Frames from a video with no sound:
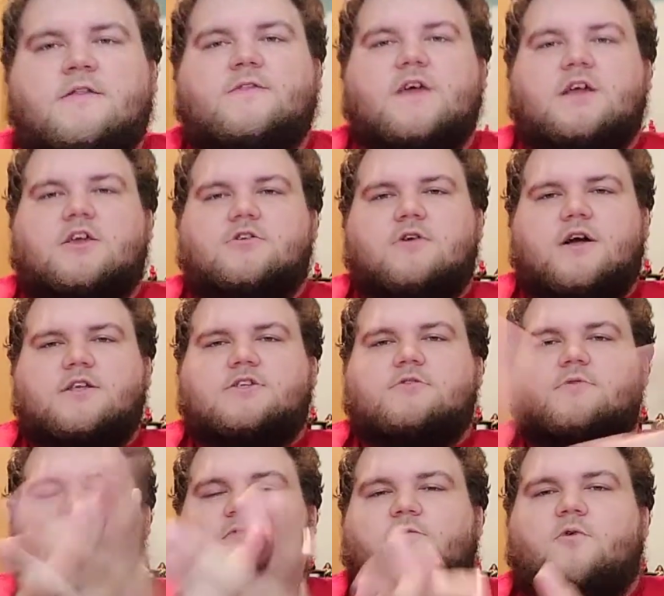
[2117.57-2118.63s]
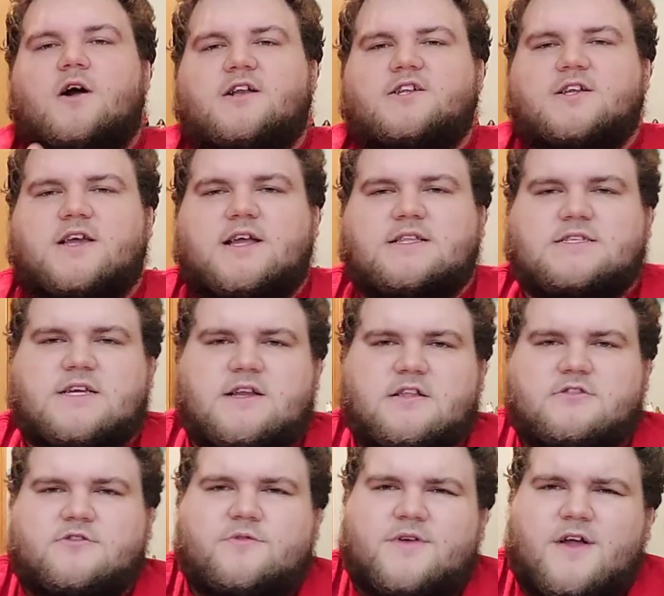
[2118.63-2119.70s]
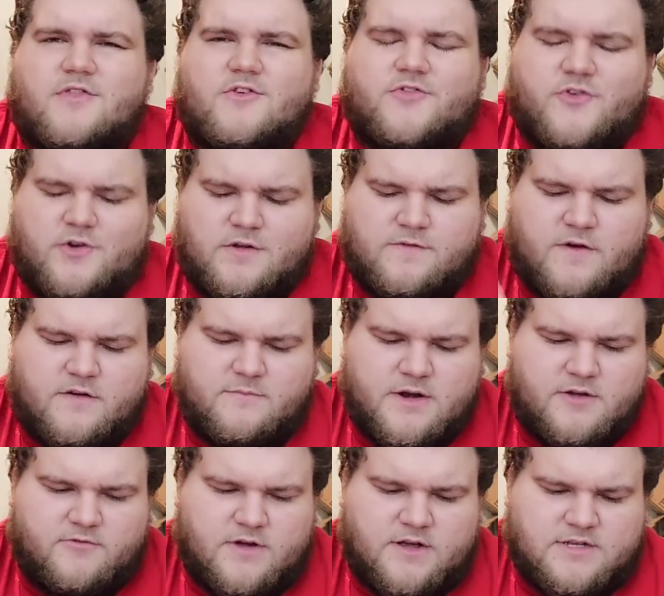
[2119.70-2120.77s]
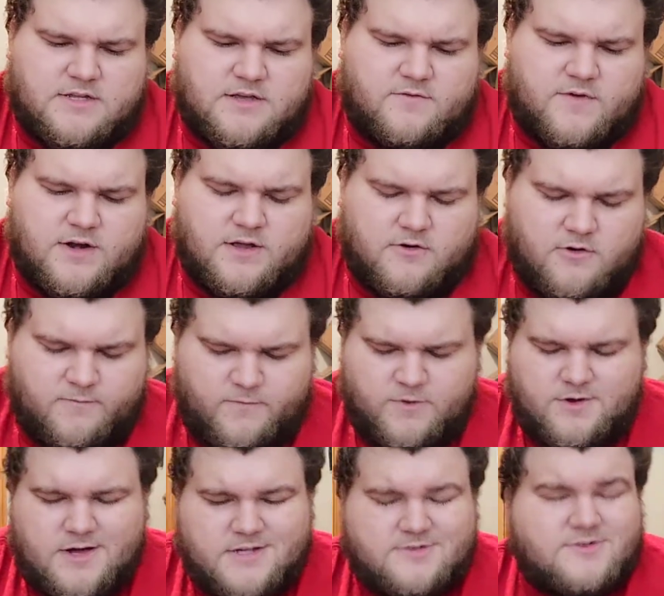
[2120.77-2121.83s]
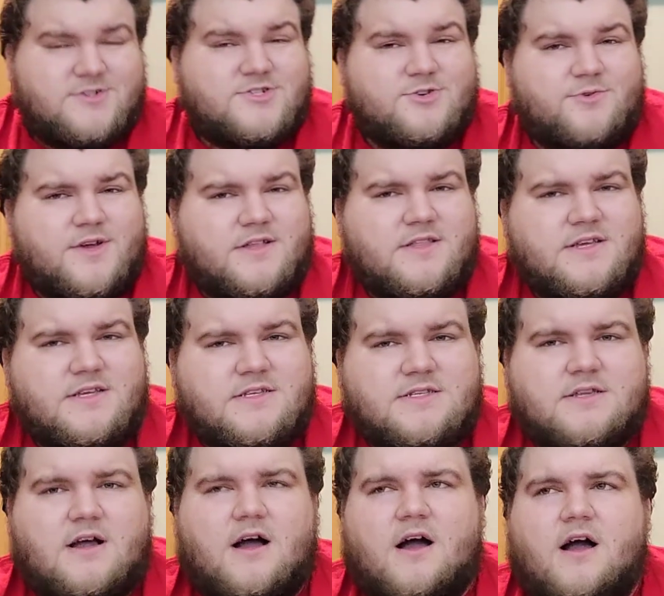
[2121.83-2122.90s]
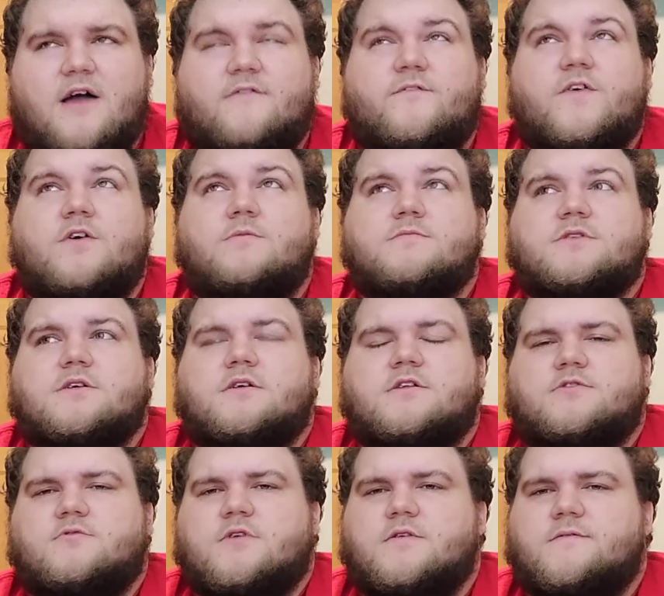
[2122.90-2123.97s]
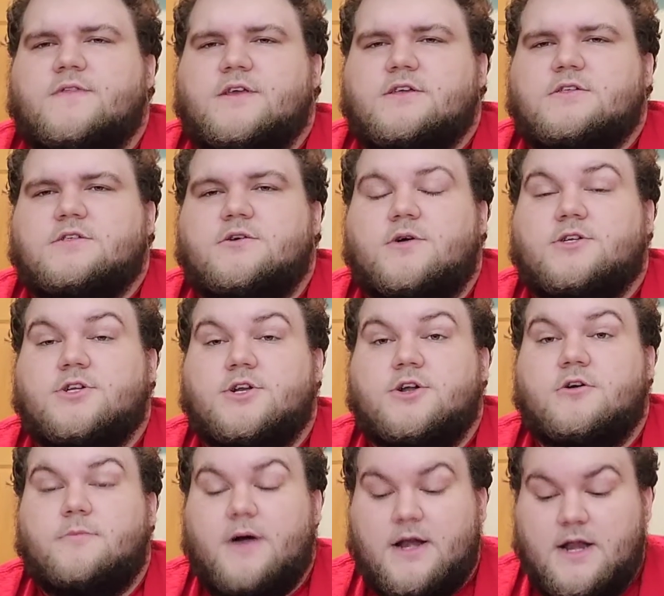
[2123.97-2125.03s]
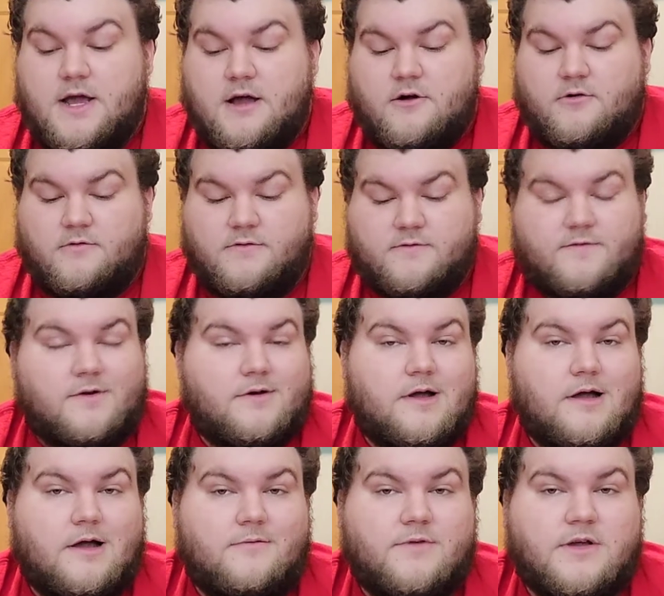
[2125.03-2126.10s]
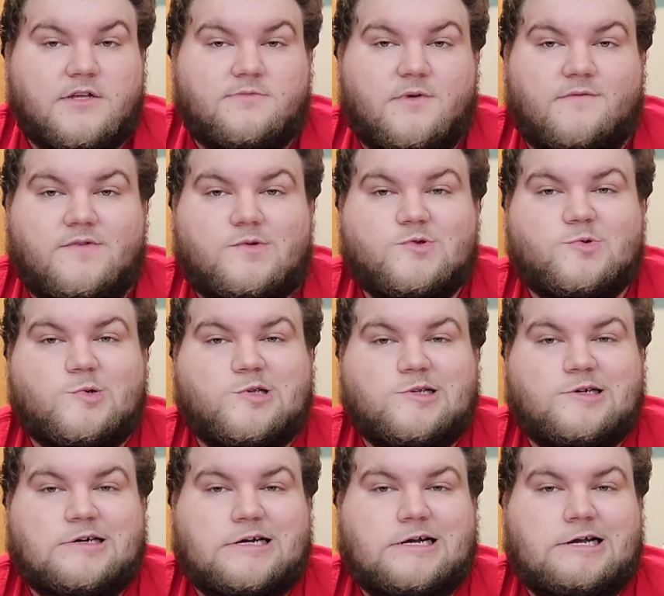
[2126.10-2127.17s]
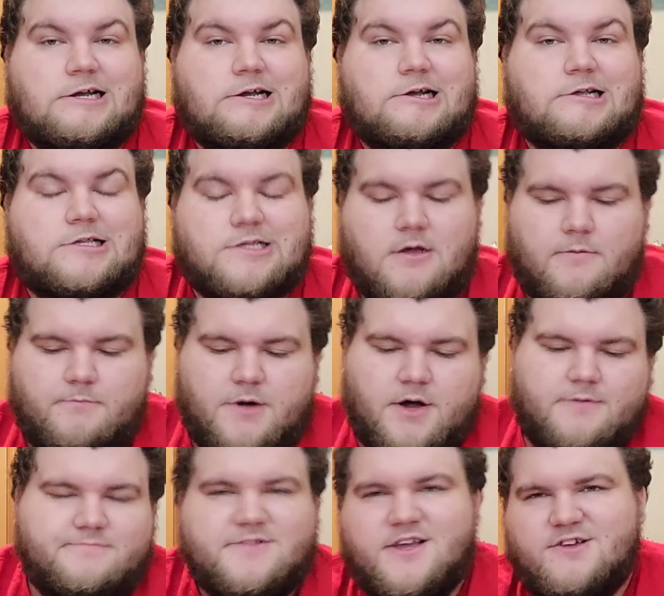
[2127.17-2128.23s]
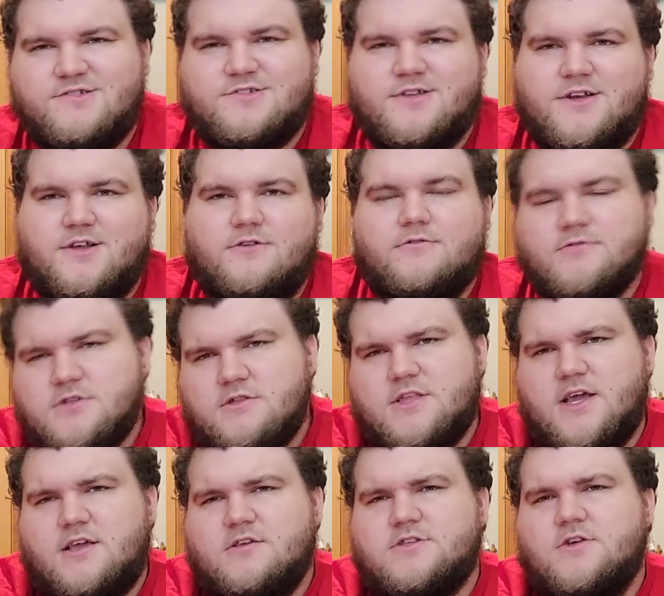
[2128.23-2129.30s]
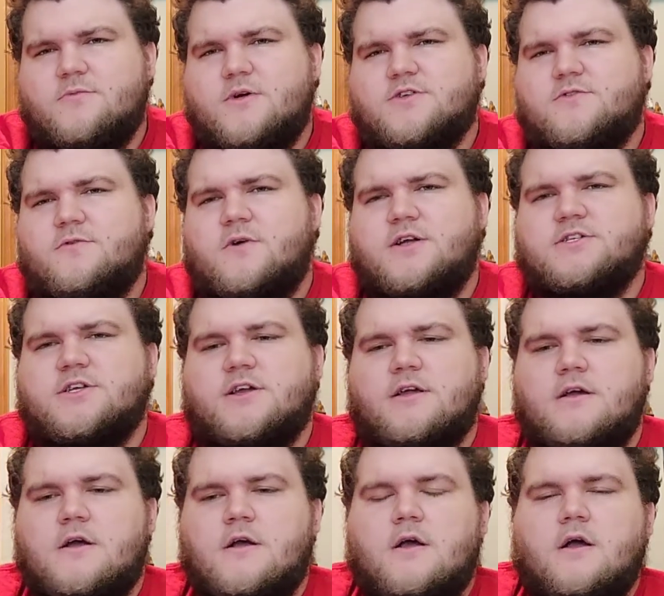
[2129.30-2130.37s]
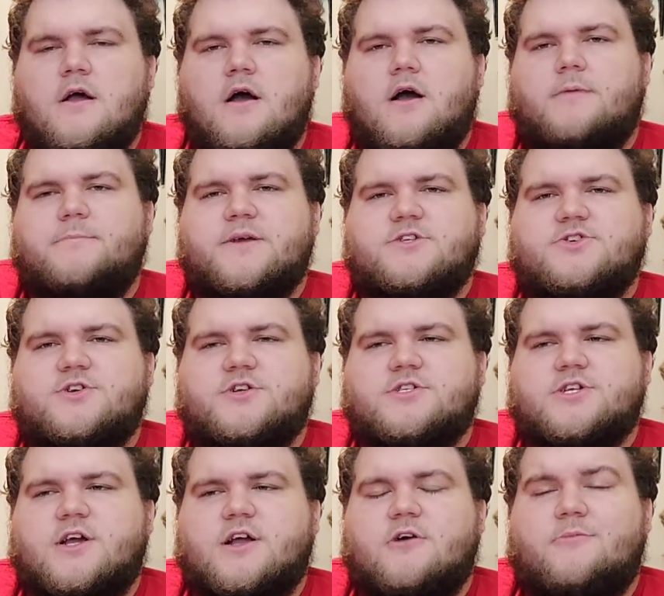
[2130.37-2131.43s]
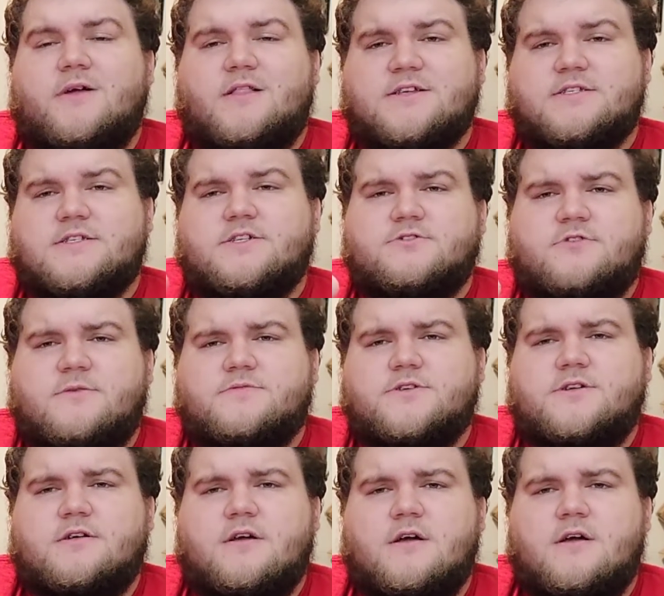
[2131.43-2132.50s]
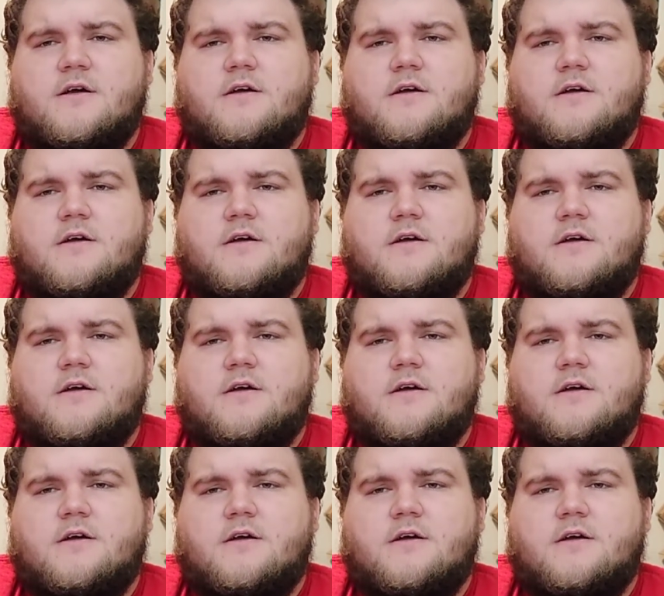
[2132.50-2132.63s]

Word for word: Thank you guys so much for watching and sitting through another 35-minute wrestling video. Hopefully you guys are enjoying these. Uh, I filmed three of these, so I should know by now if you're not, because my views will suck I guess, But they usually do. So thank you so much for watching. Uh, be sure to check out my links in the description.